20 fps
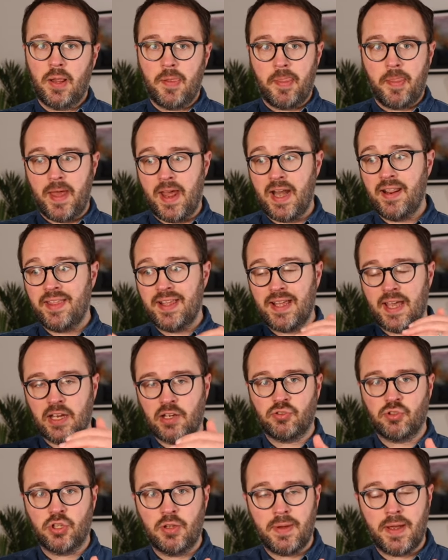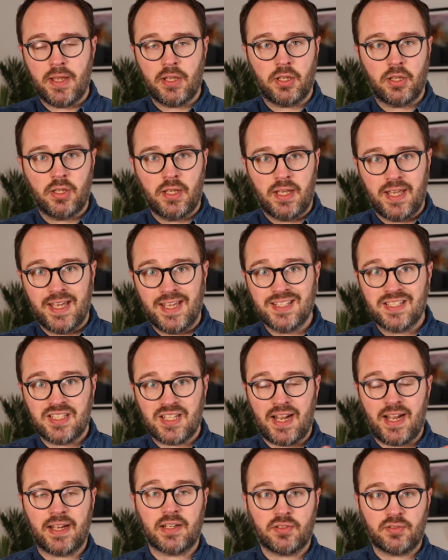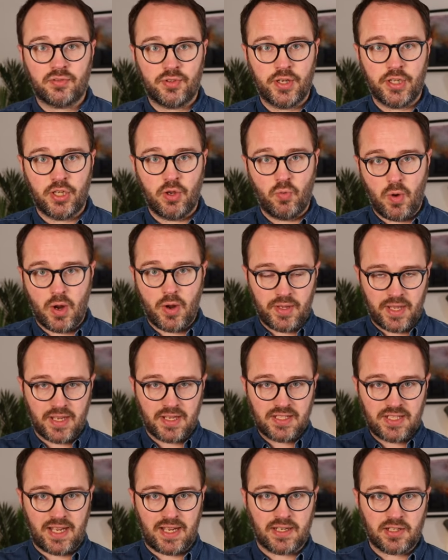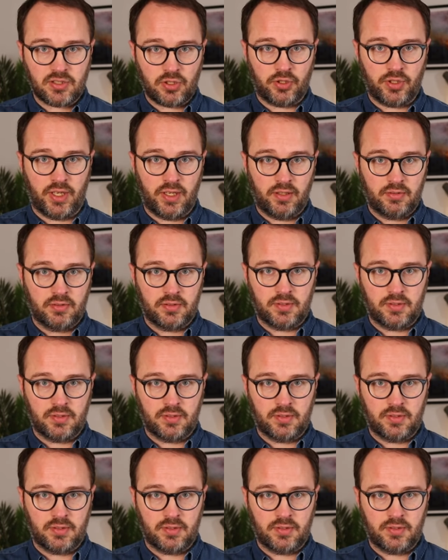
Anything extra you make is tax-free, you won't get taxed on it.